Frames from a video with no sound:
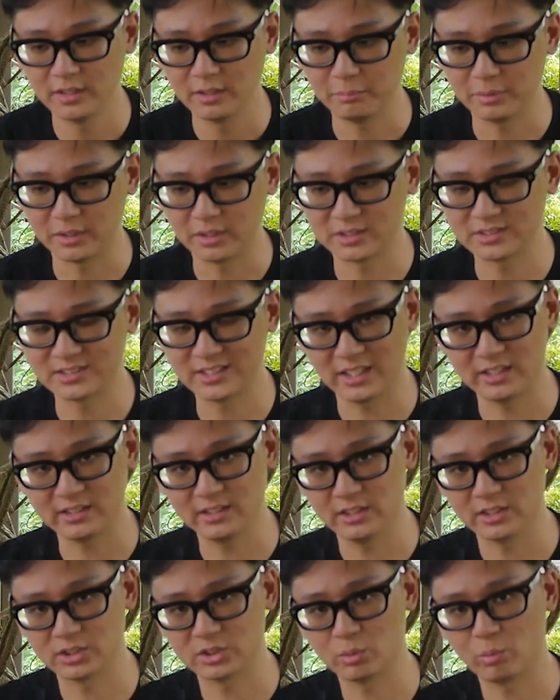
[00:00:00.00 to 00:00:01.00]
because that
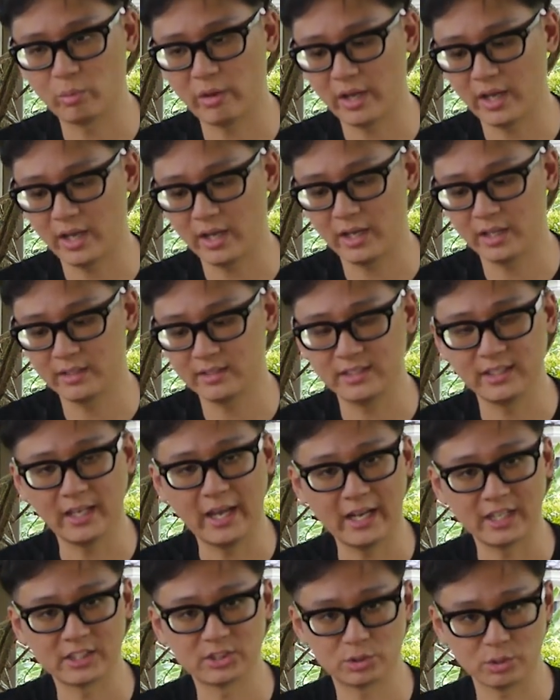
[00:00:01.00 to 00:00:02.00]
is where the
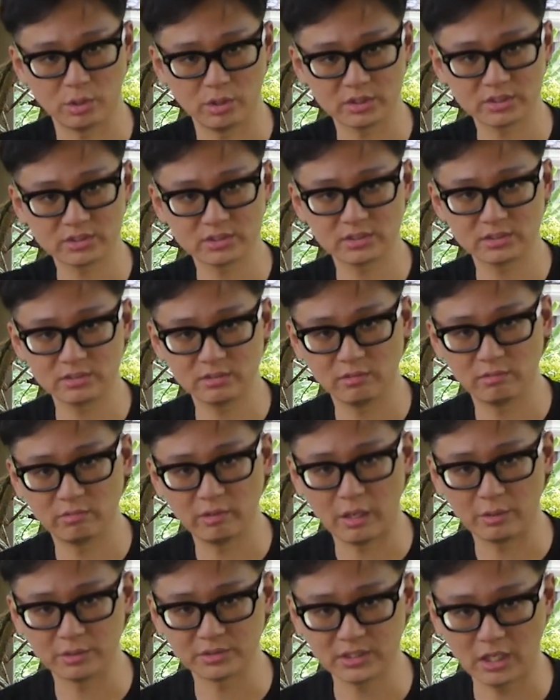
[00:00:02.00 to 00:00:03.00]
exhaust
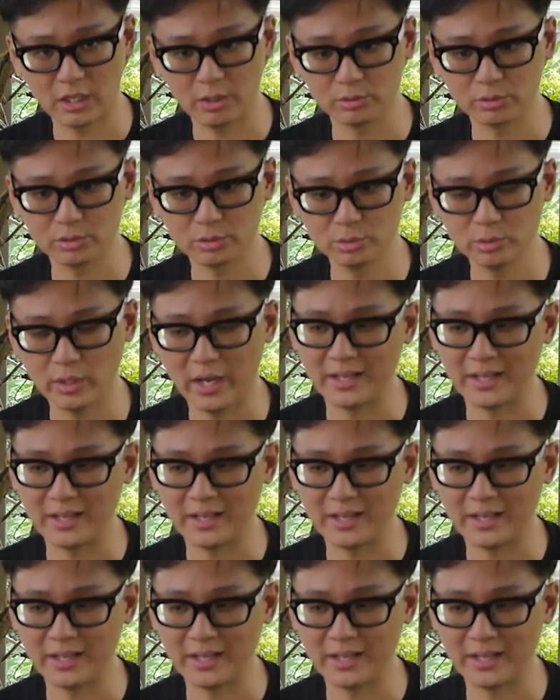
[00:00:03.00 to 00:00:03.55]
routes out to.